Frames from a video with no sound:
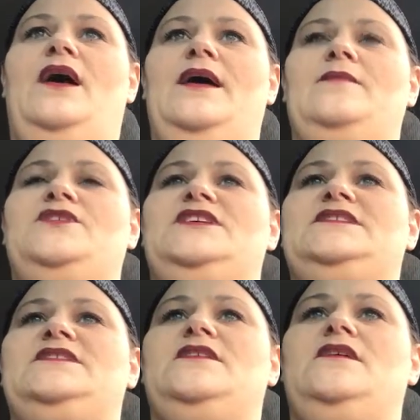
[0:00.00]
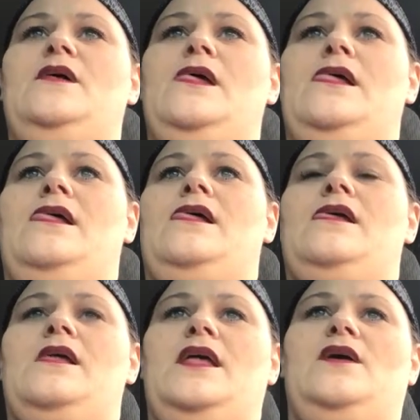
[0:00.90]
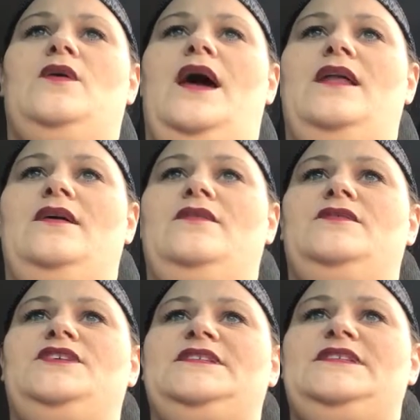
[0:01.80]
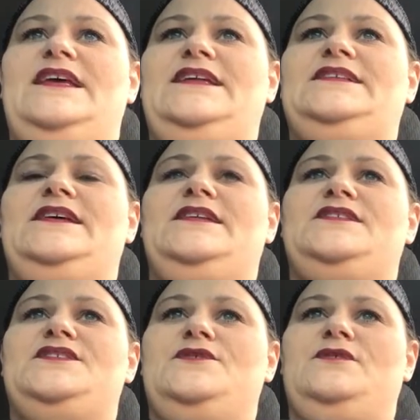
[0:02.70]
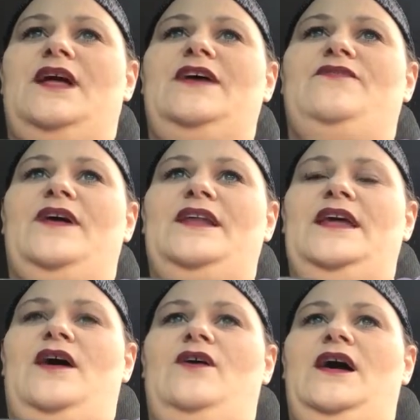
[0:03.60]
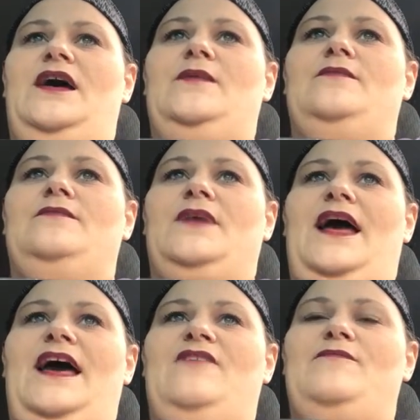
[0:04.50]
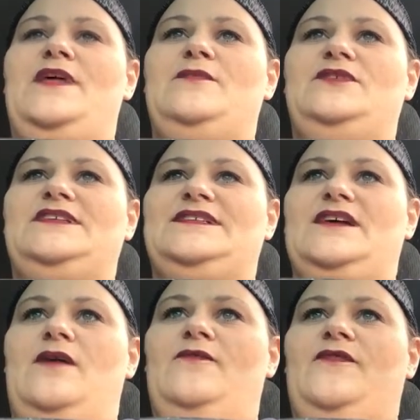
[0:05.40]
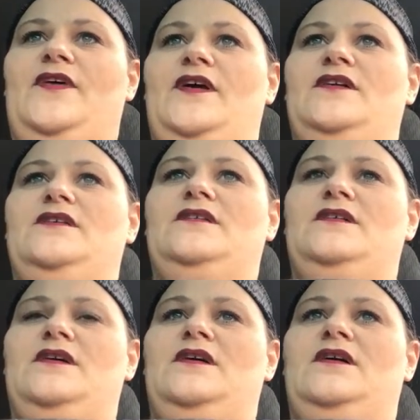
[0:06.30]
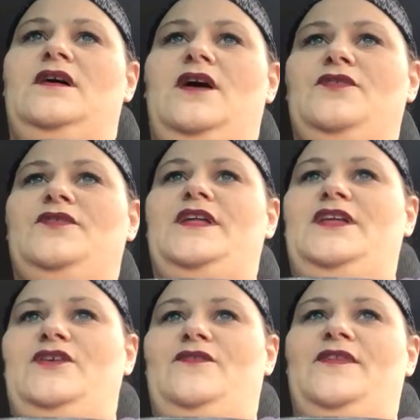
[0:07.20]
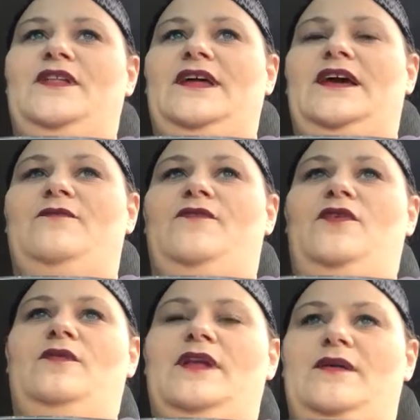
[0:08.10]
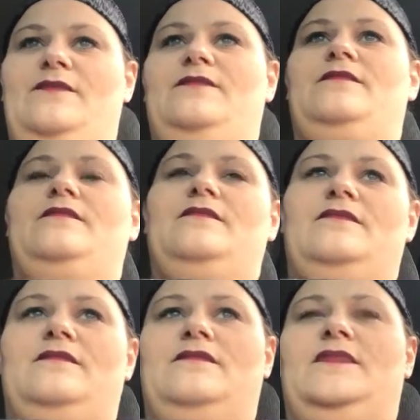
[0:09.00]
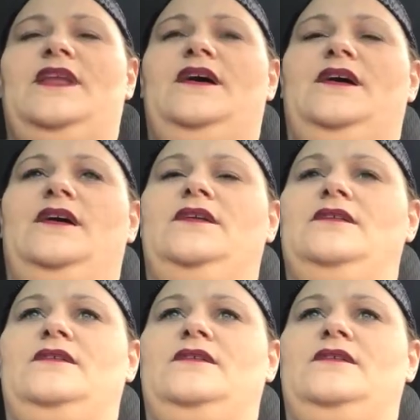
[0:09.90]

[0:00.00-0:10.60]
I'm just, you know, kind of just easing into life right now. I have minimal discomfort, other than, you know, feeling like I'm full when I'm not.